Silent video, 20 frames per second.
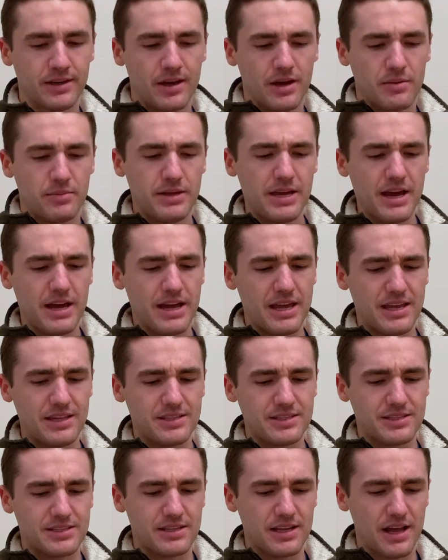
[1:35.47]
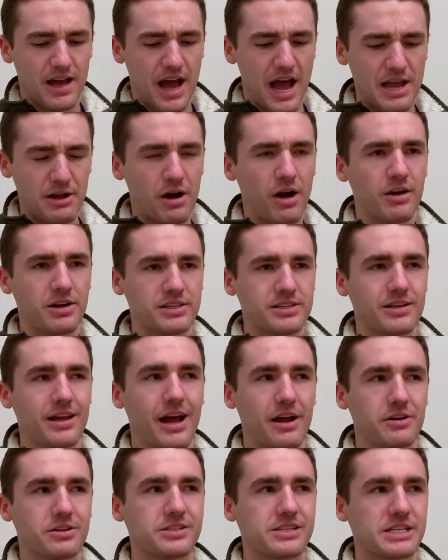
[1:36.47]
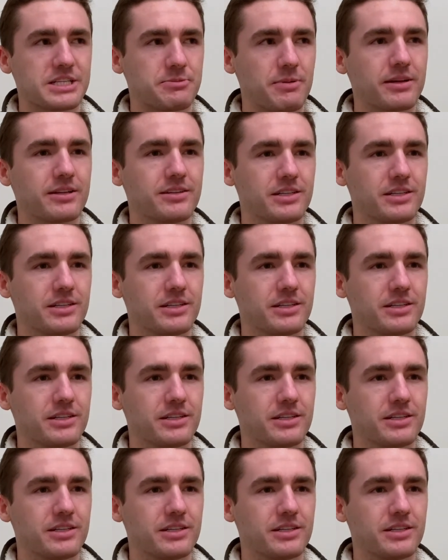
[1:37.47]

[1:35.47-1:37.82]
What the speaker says: yeah, I honestly expected